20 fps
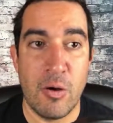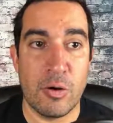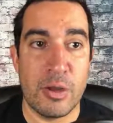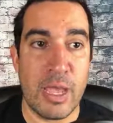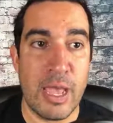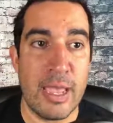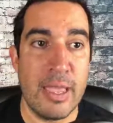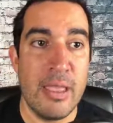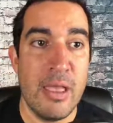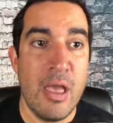
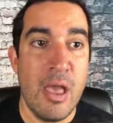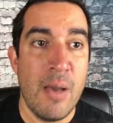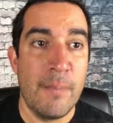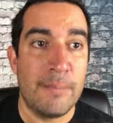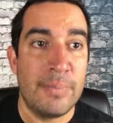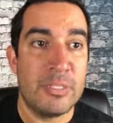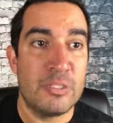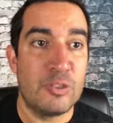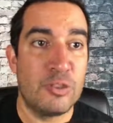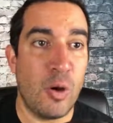Okay.
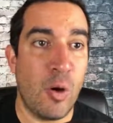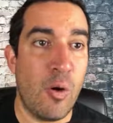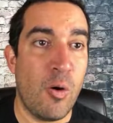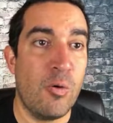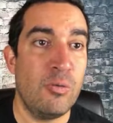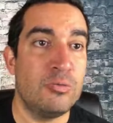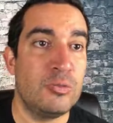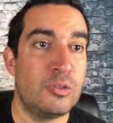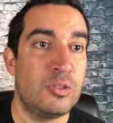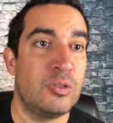But
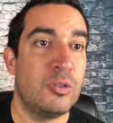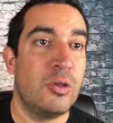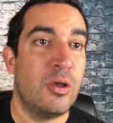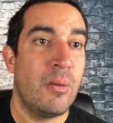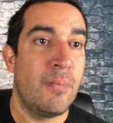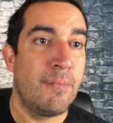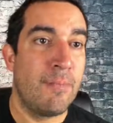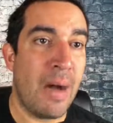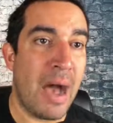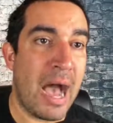don't
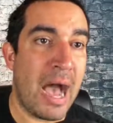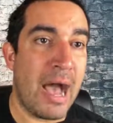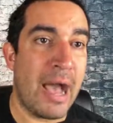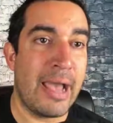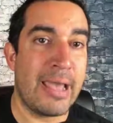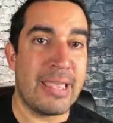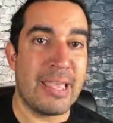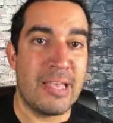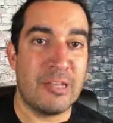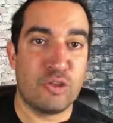
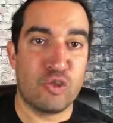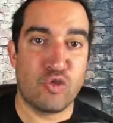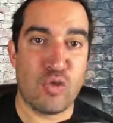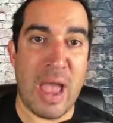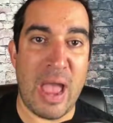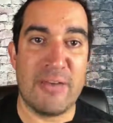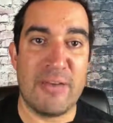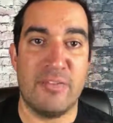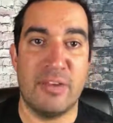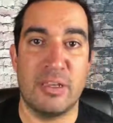buy
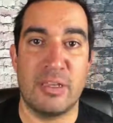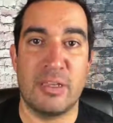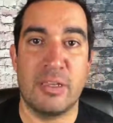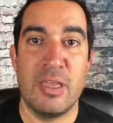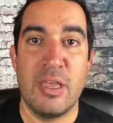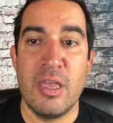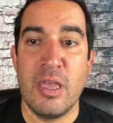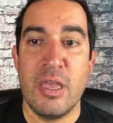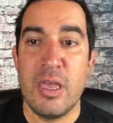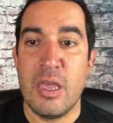
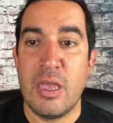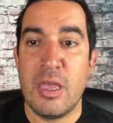traffic.